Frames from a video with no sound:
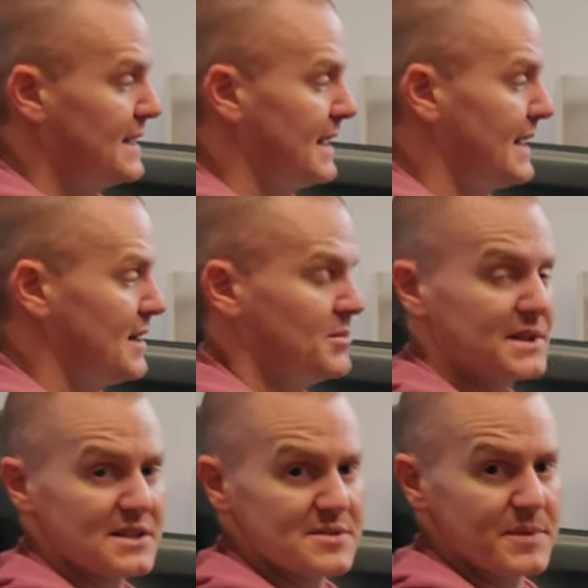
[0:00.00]
But
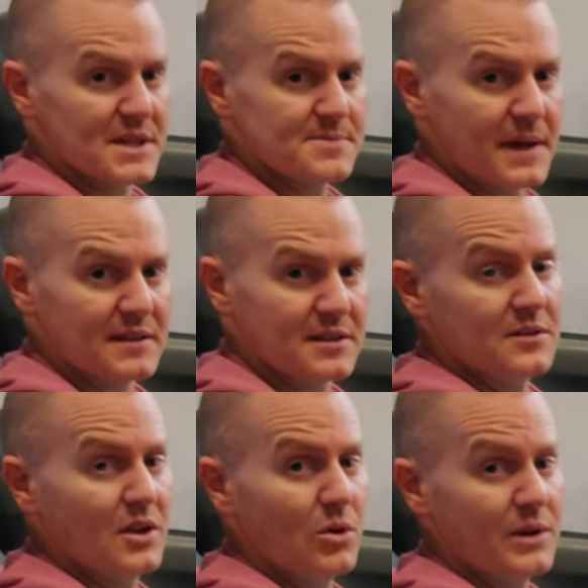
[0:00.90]
that's to be expected.
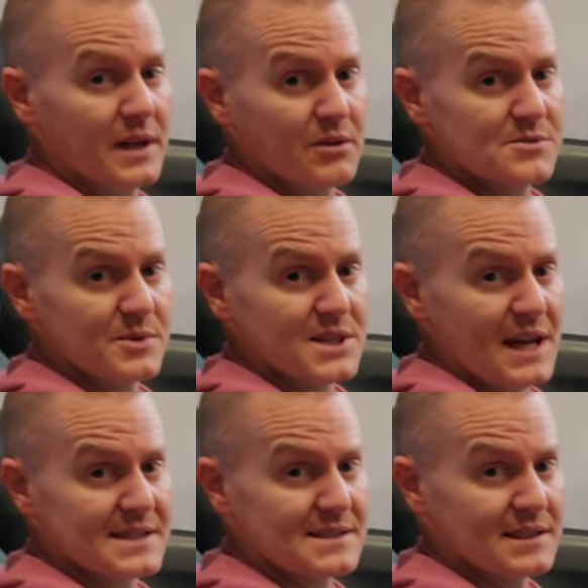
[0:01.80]
Nowhere near as much
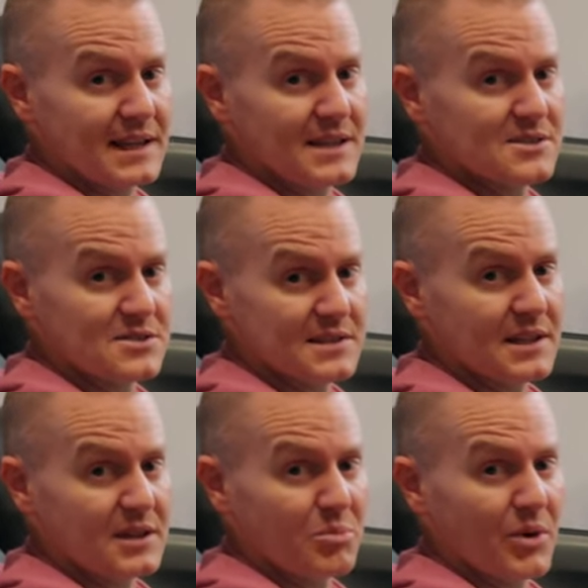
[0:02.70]
hassle as
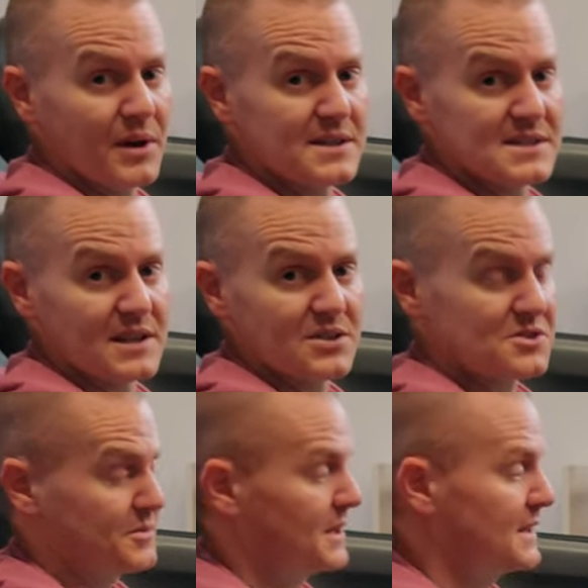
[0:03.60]
like a Bride seat or
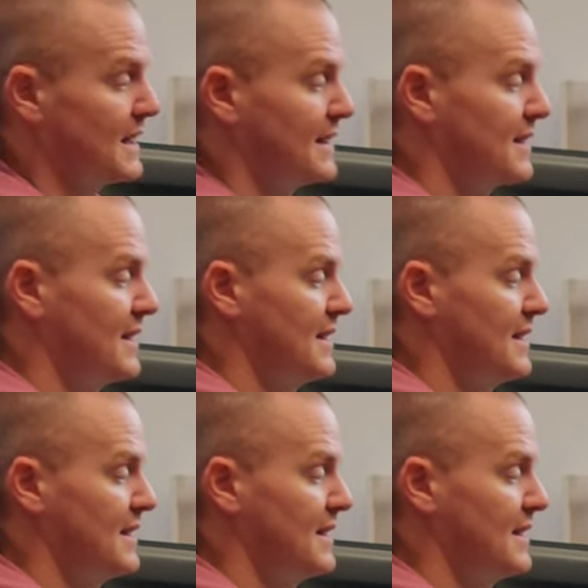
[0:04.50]
something like that.